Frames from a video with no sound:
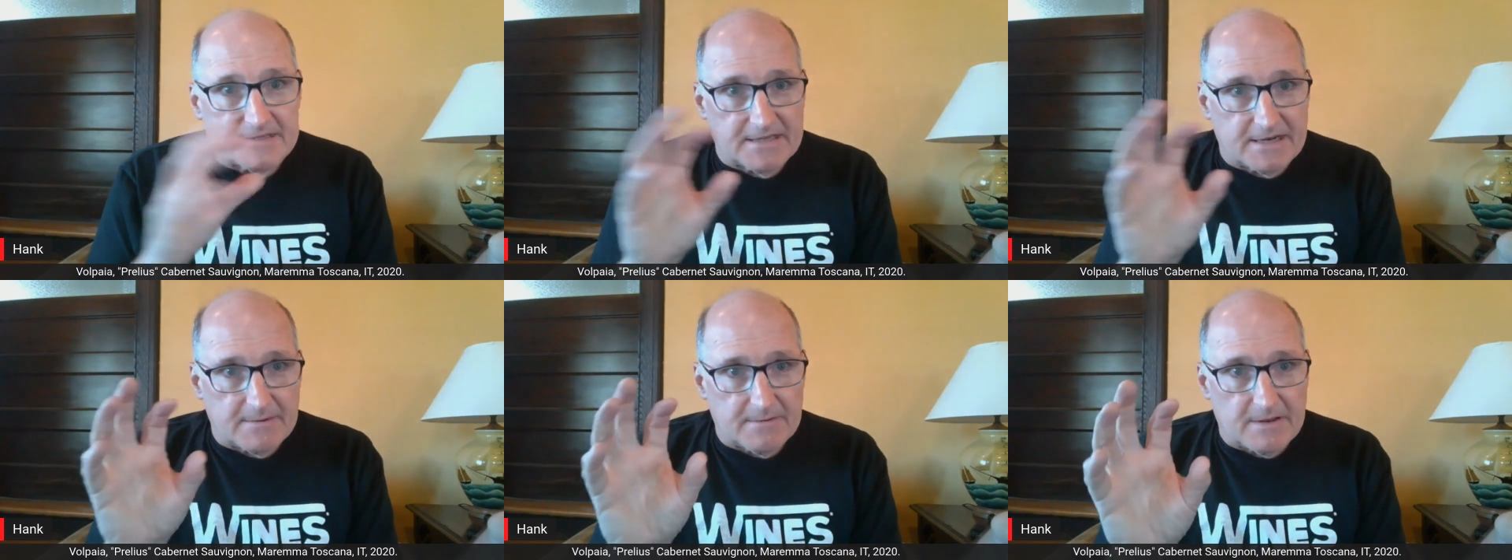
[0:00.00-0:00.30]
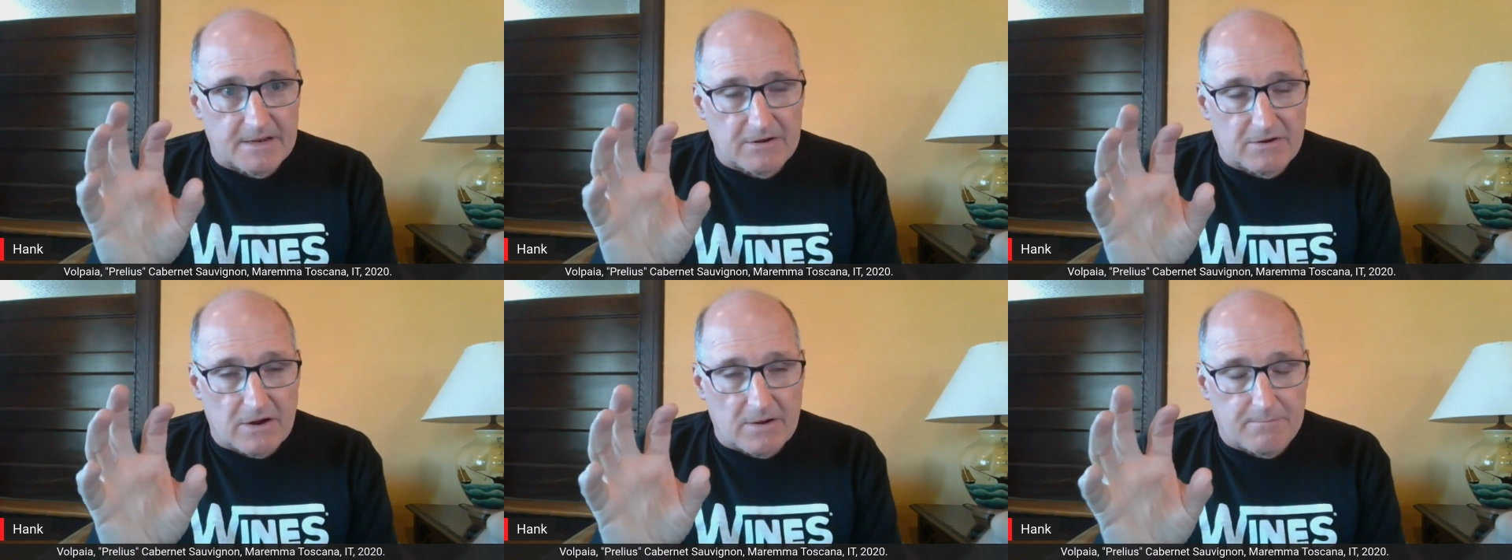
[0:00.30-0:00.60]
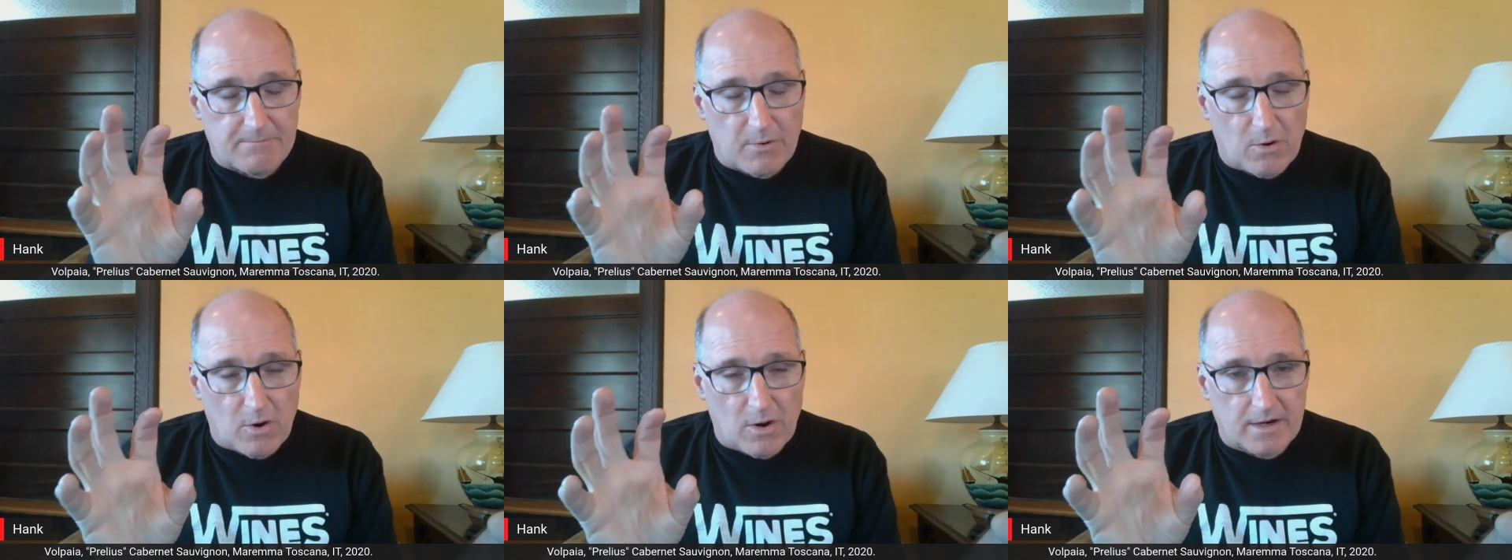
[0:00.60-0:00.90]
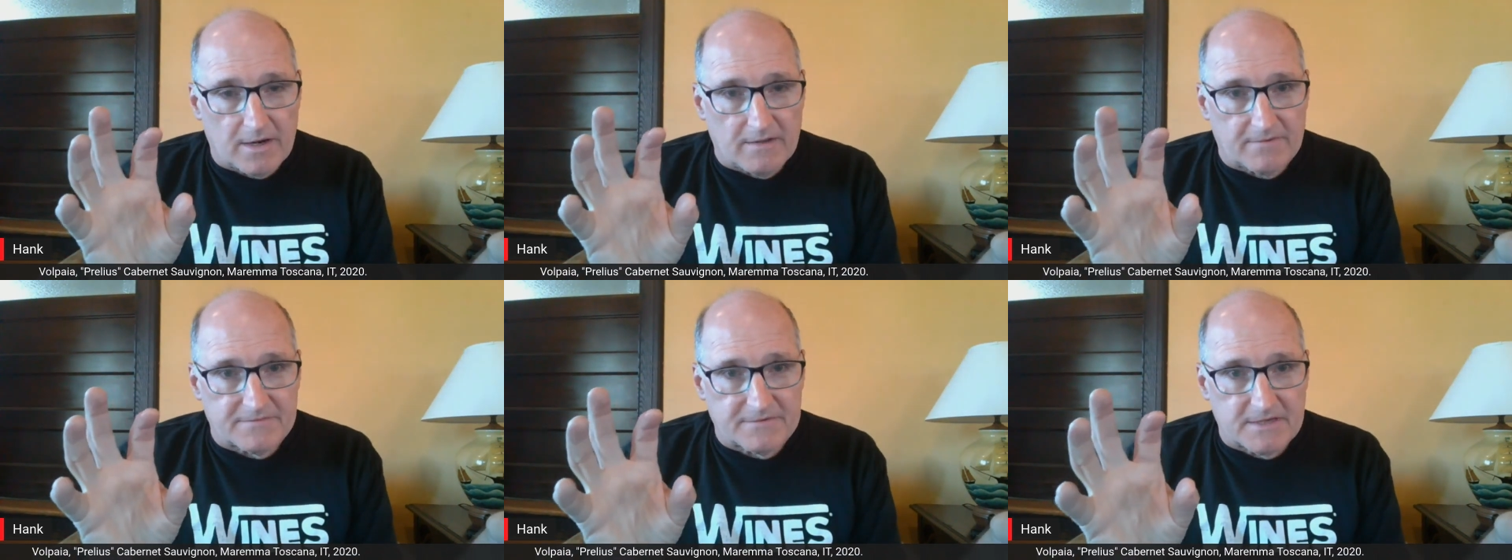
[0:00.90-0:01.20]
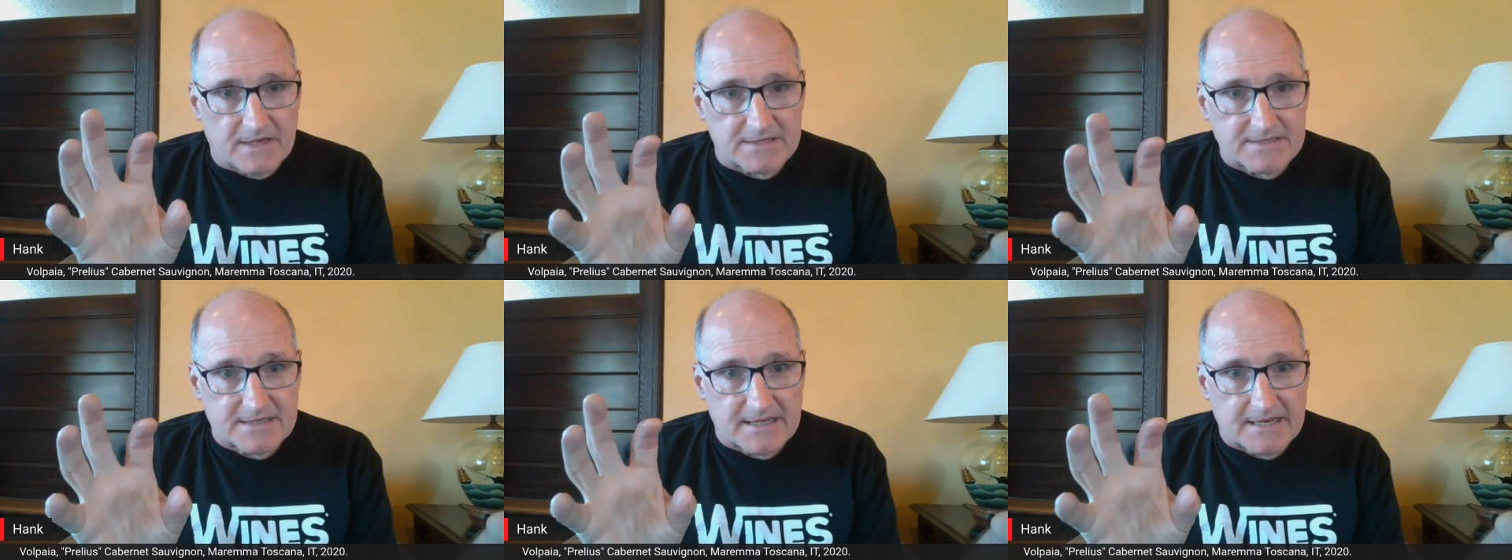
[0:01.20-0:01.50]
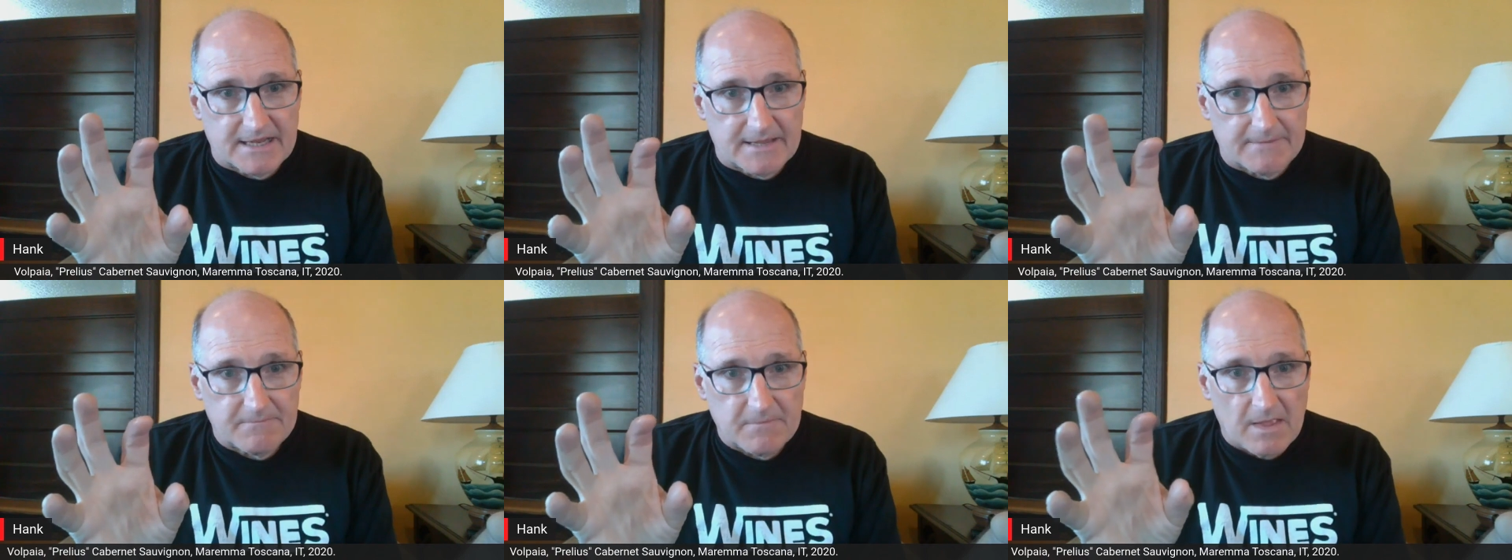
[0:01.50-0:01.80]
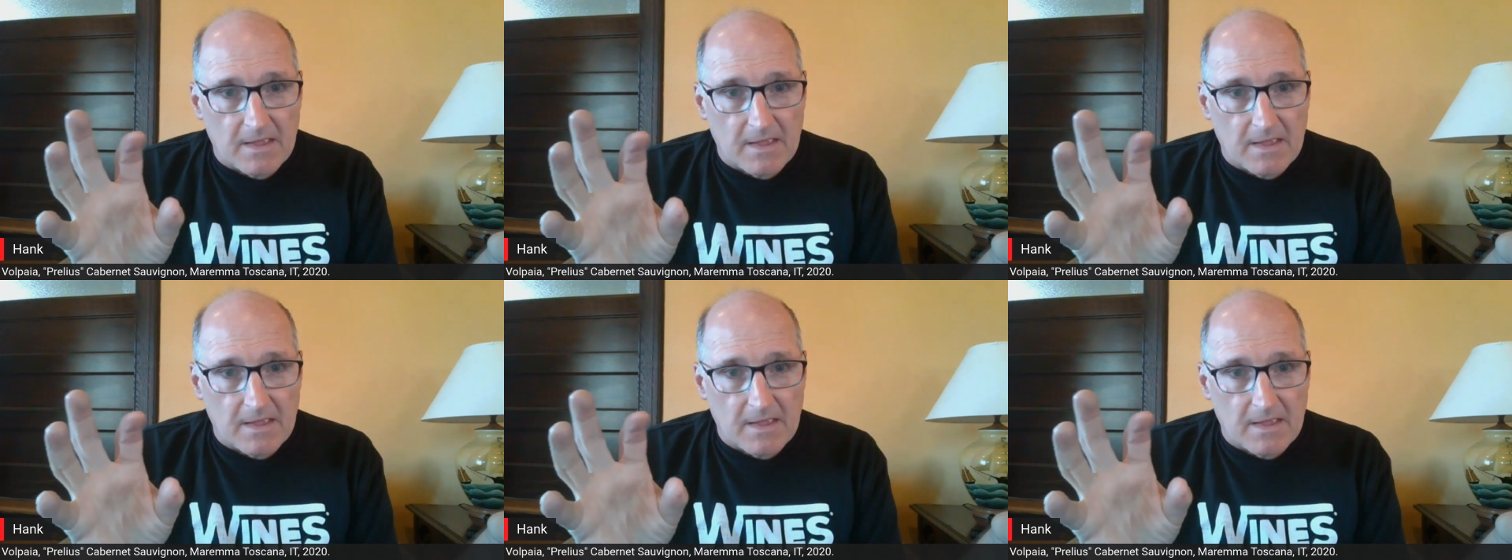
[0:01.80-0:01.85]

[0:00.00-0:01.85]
in a part of Tuscany